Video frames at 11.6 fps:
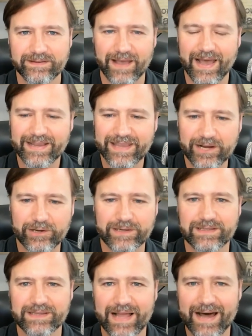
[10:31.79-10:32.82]
I carry a
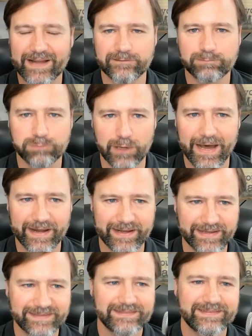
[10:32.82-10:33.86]
lot of
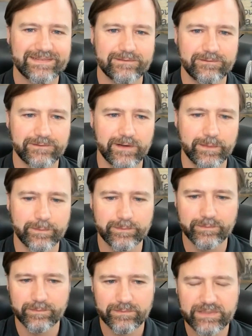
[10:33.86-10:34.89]
products
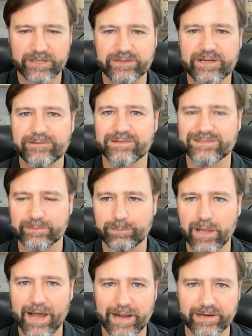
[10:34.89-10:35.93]
from, you know, different
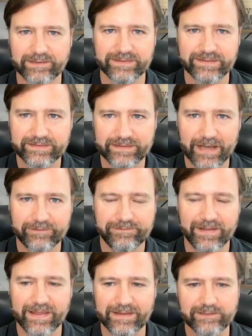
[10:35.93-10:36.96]
suppliers and stuff.
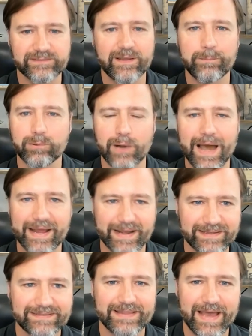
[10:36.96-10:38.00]
And there's some
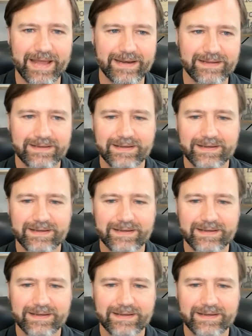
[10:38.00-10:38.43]
products that